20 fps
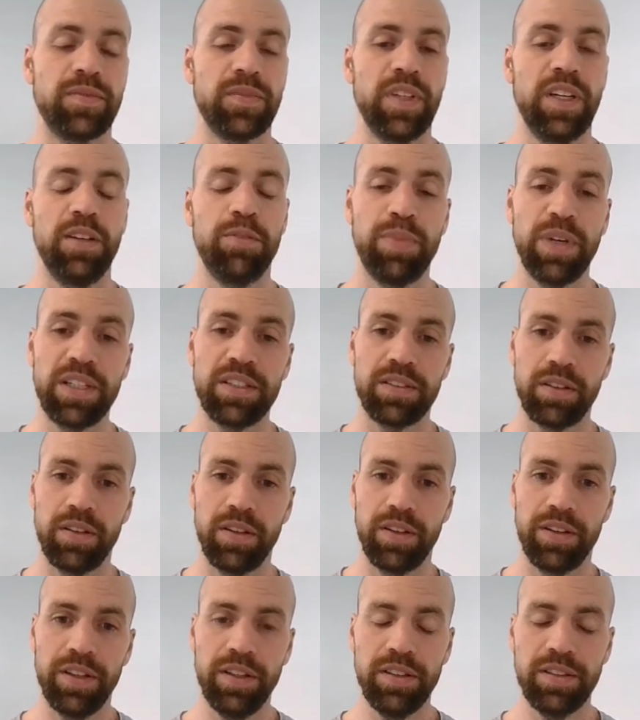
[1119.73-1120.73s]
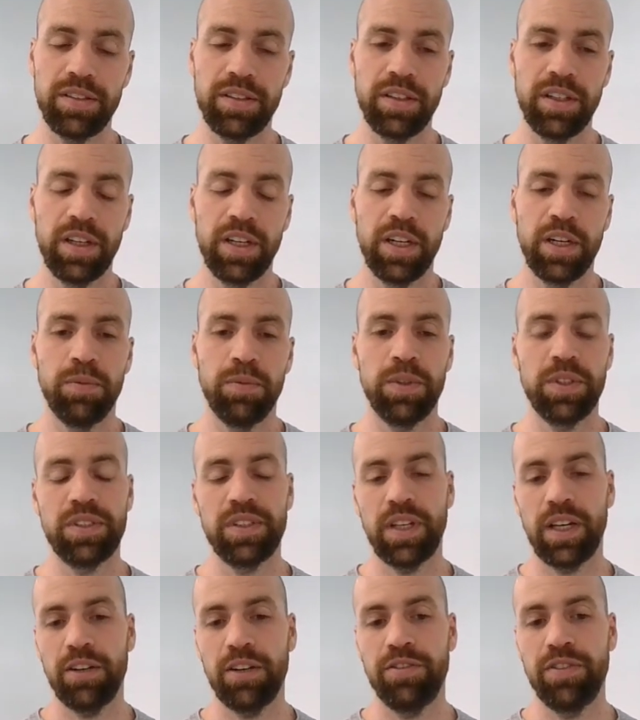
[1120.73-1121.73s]
And based on this, we
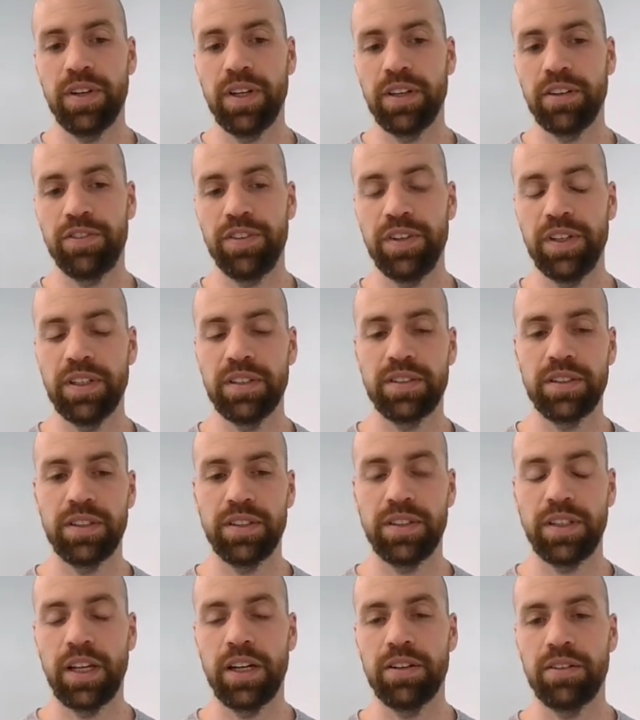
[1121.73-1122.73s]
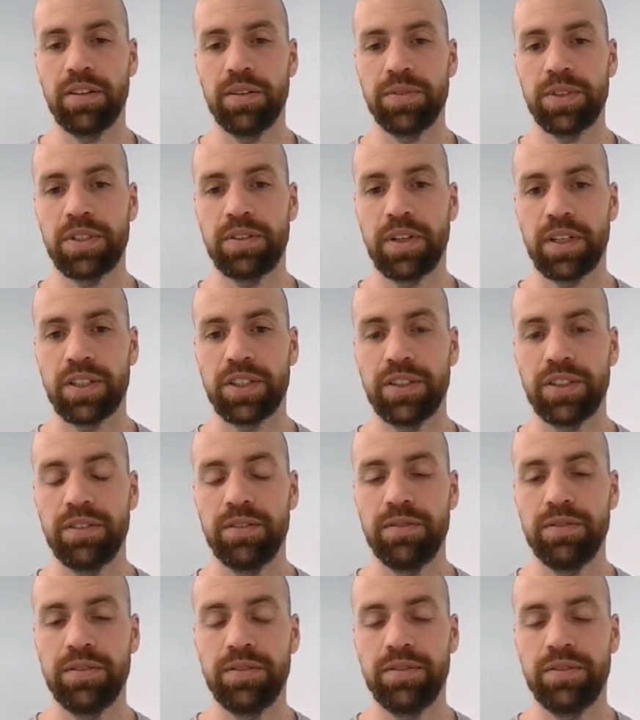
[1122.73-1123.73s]
start filling fields in the telegram
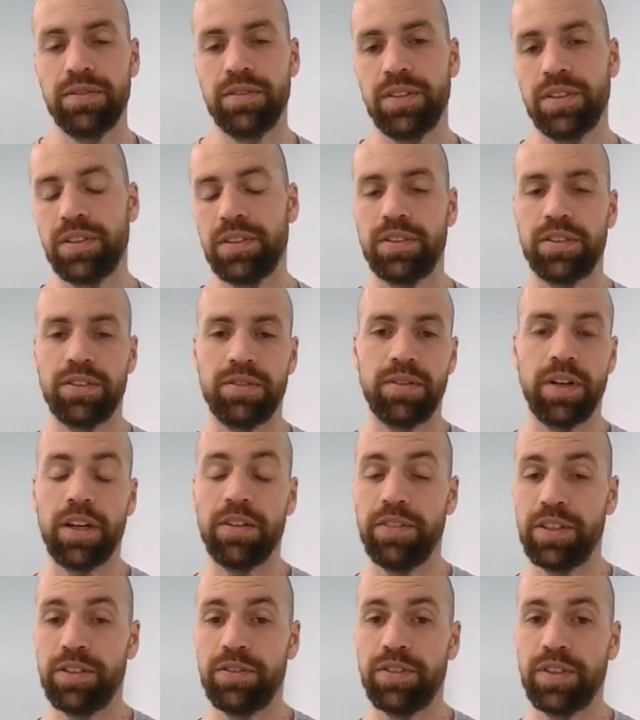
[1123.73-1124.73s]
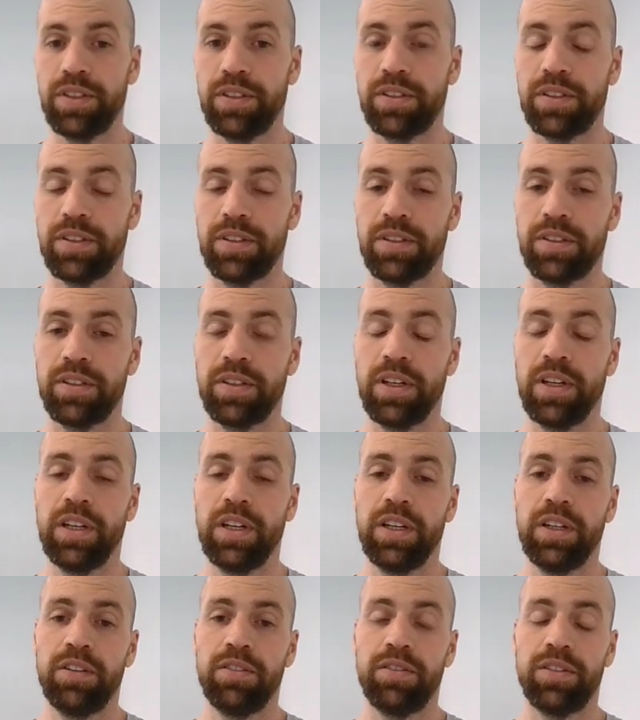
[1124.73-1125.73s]
structure. And this is relevant, for instance,
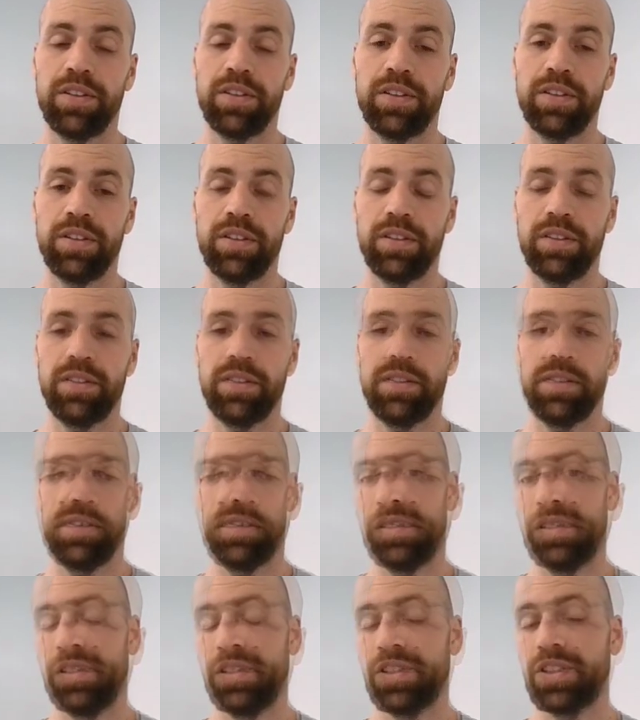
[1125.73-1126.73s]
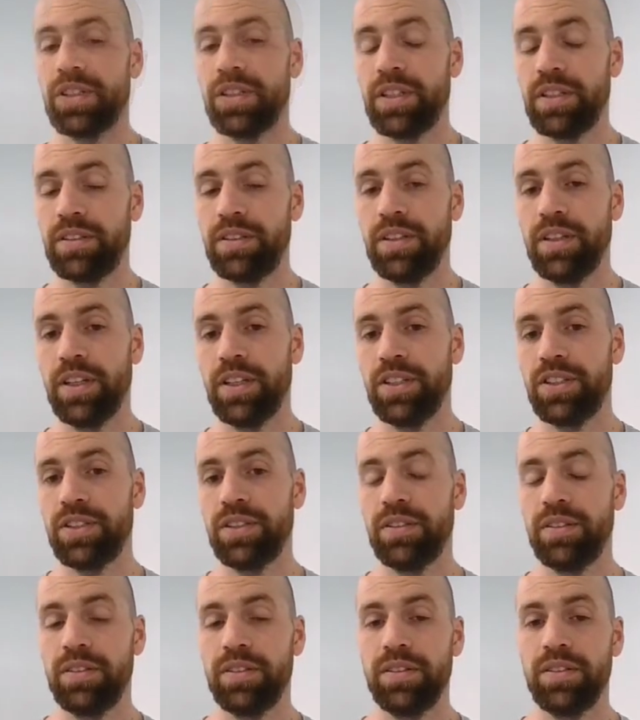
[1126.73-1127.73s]
for the initial
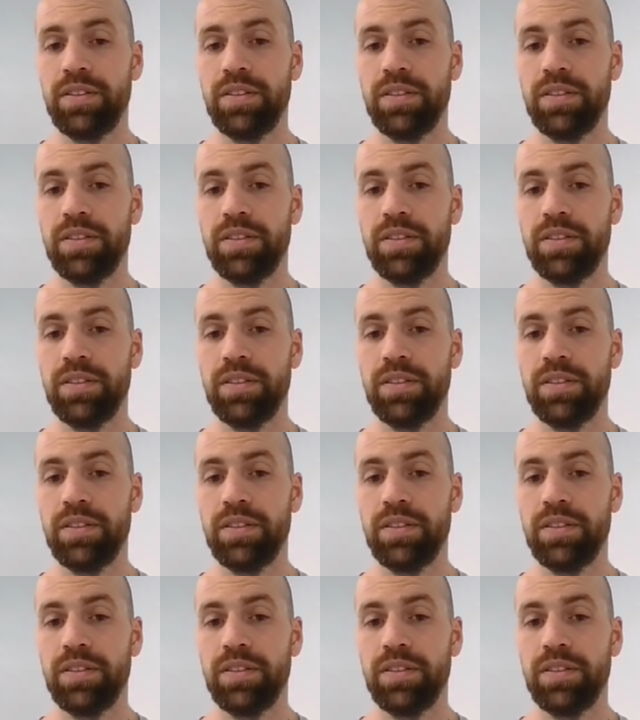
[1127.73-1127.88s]
destination.